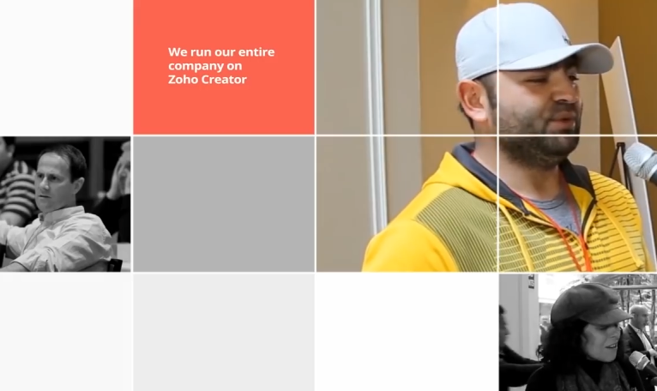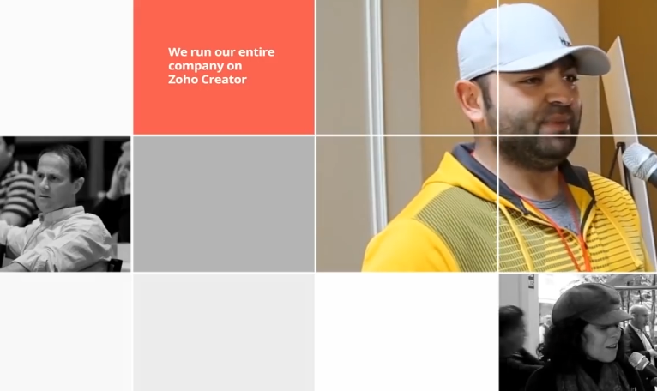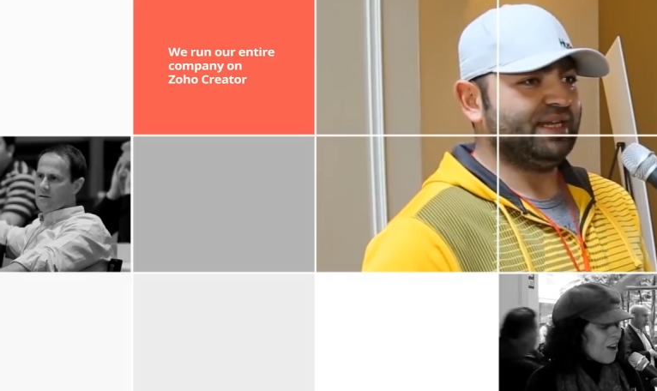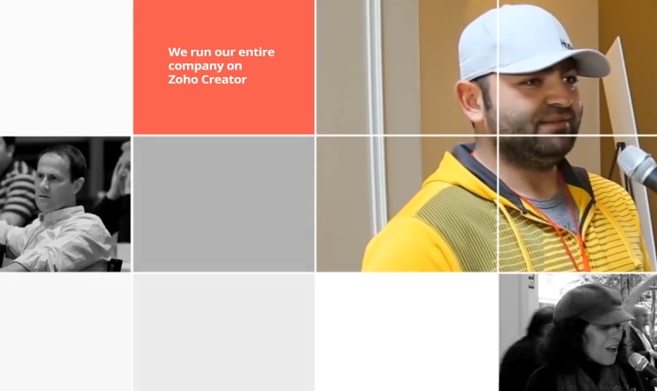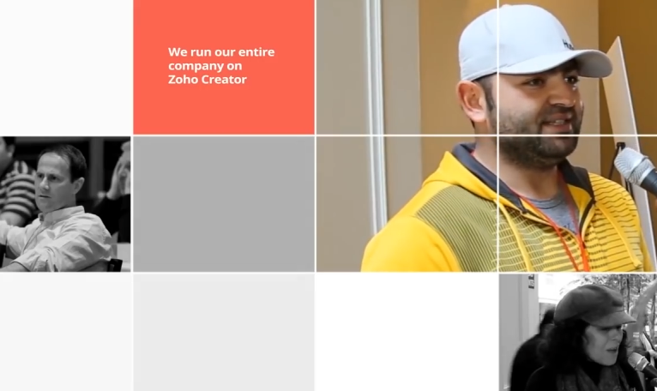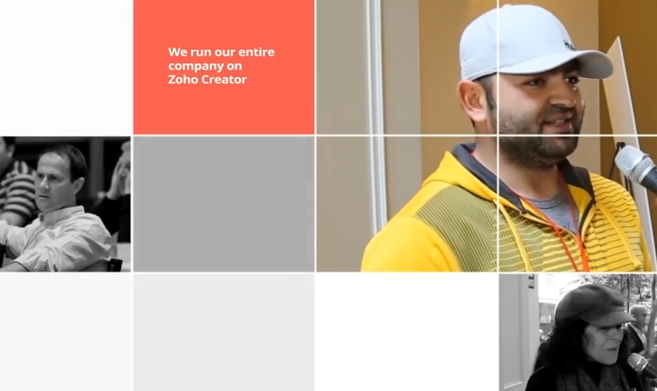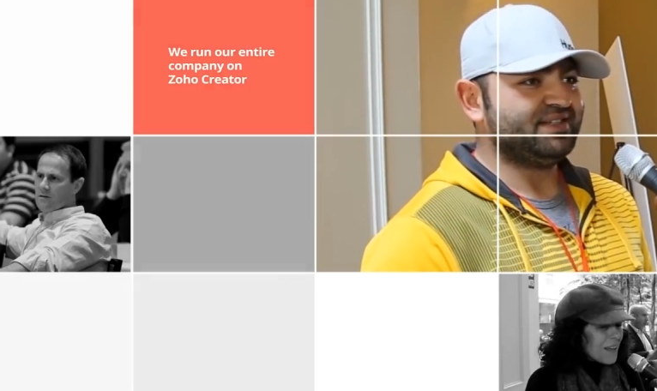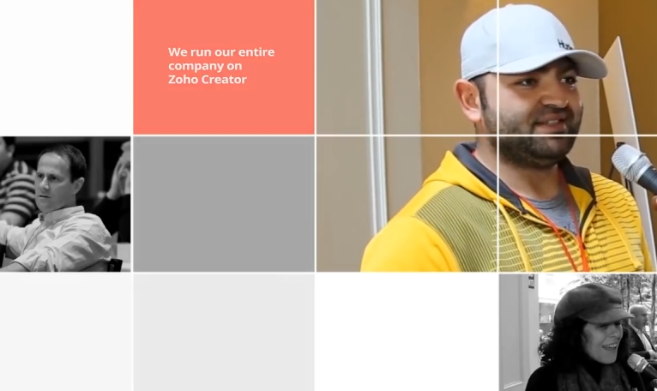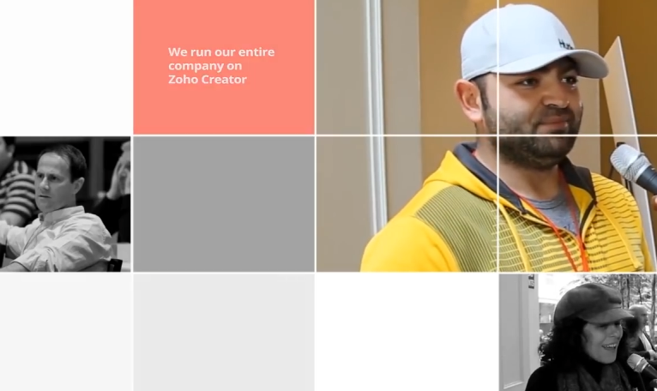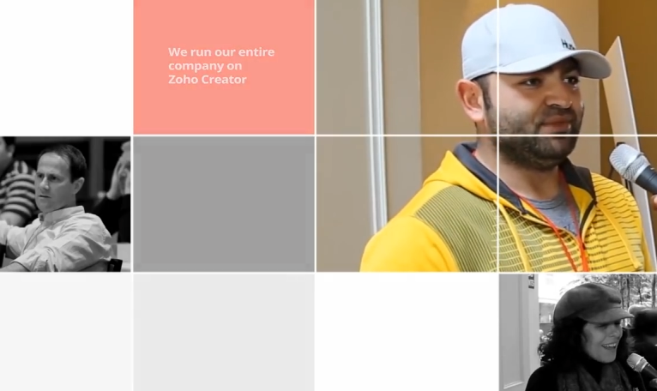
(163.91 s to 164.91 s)
Speaker 1: We made the
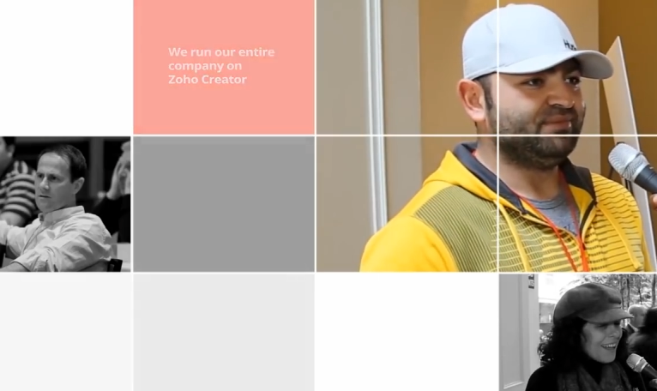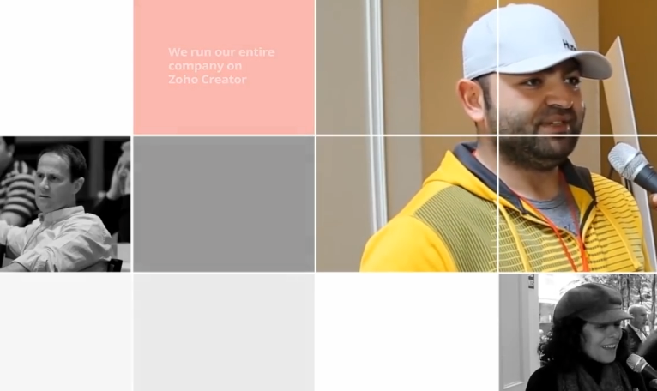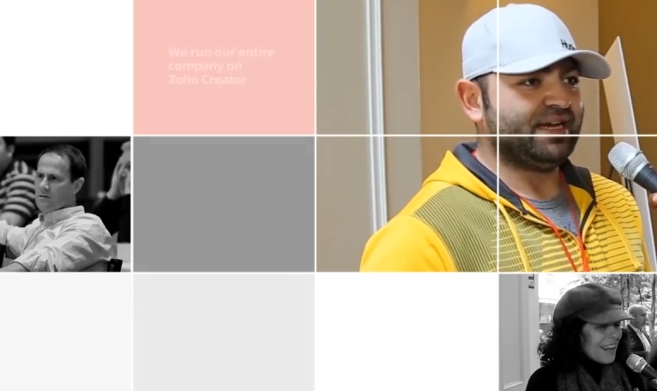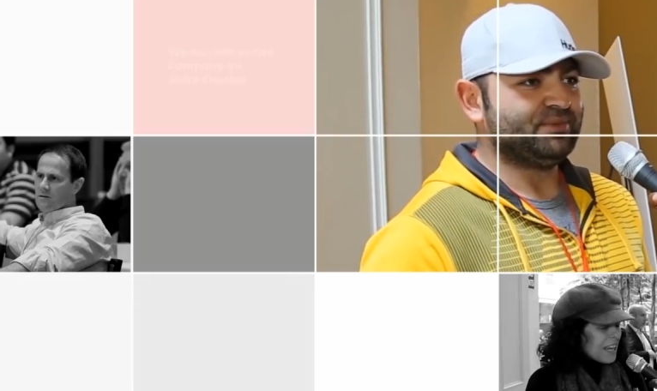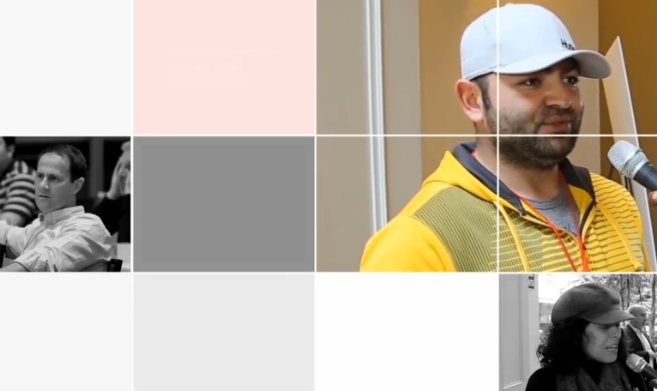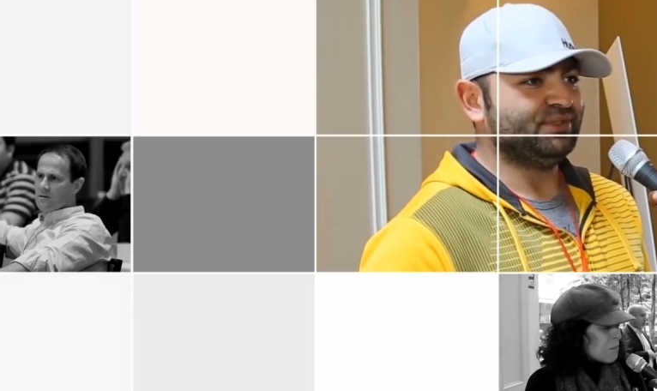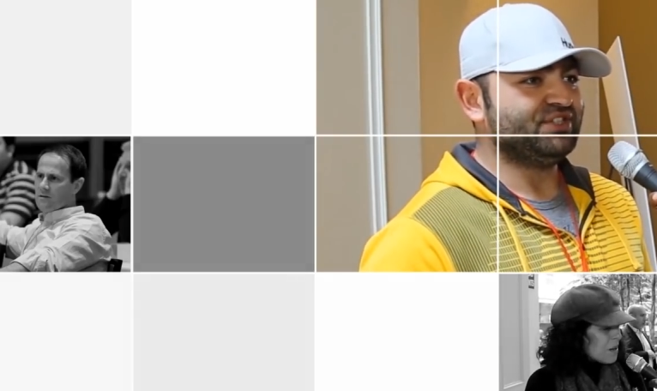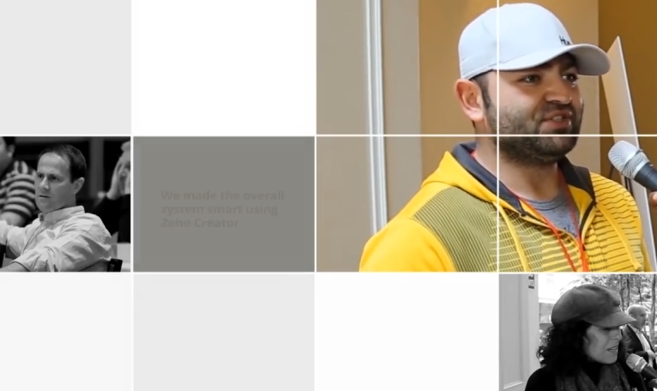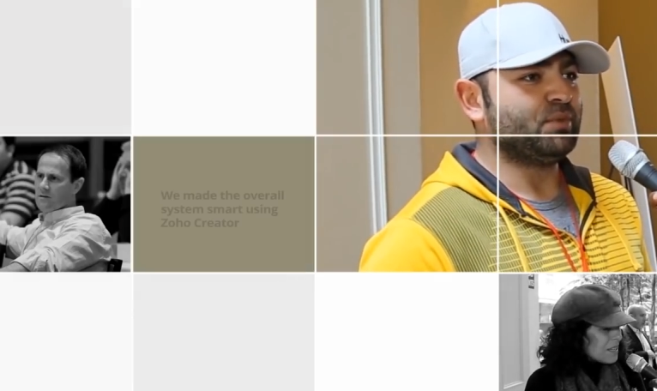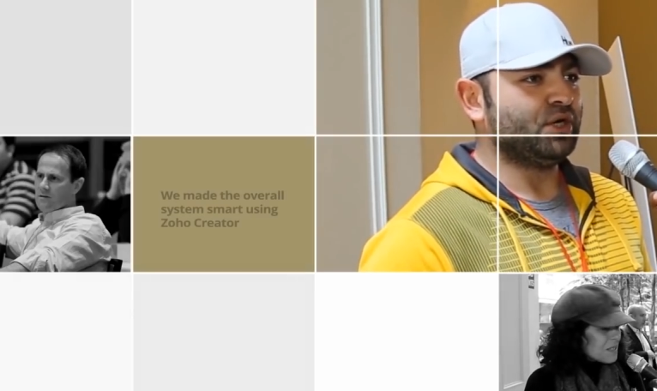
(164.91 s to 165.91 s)
system
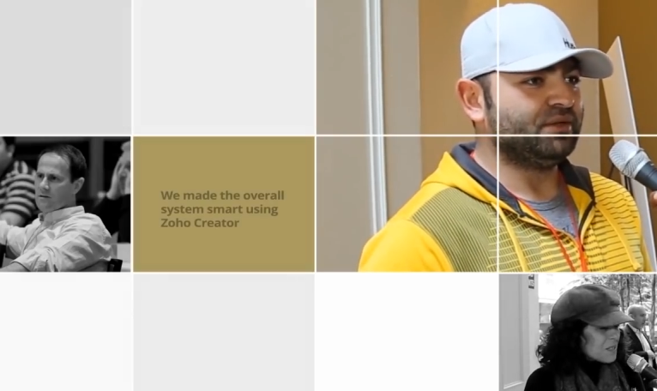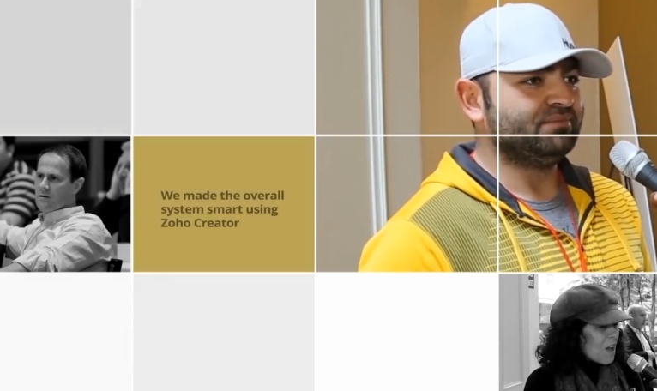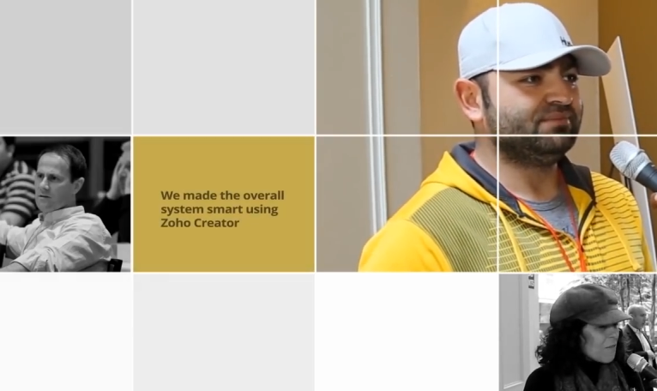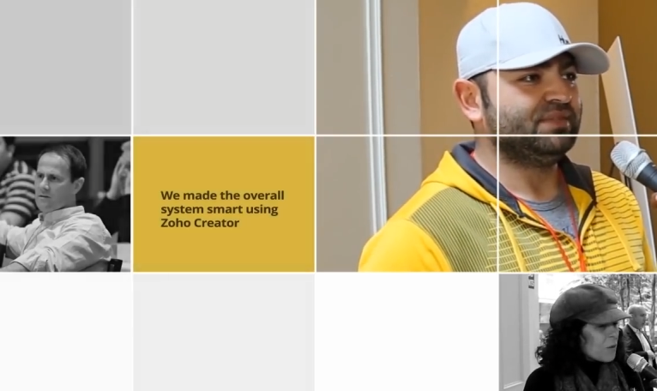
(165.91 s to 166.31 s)
absolutely smart.